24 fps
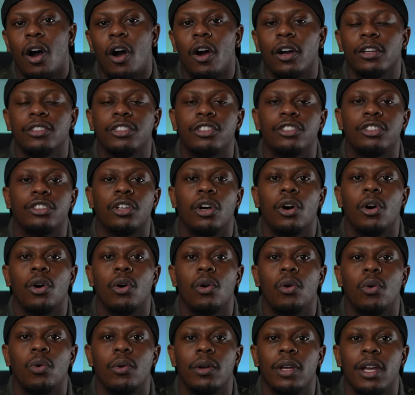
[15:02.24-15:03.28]
are
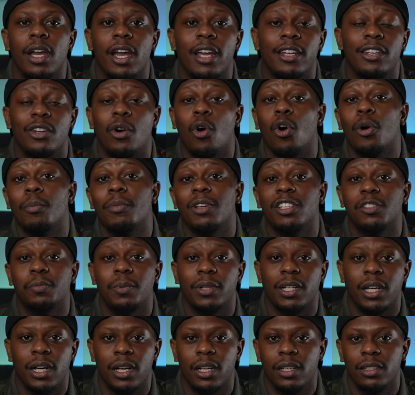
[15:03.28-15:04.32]
so enormous,
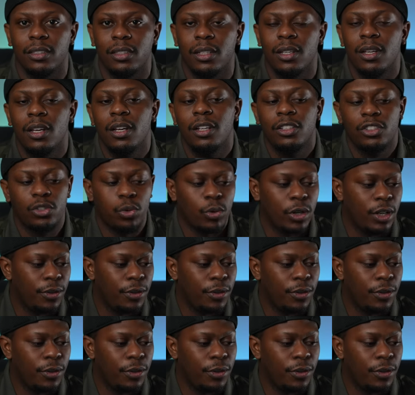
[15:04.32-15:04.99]
because the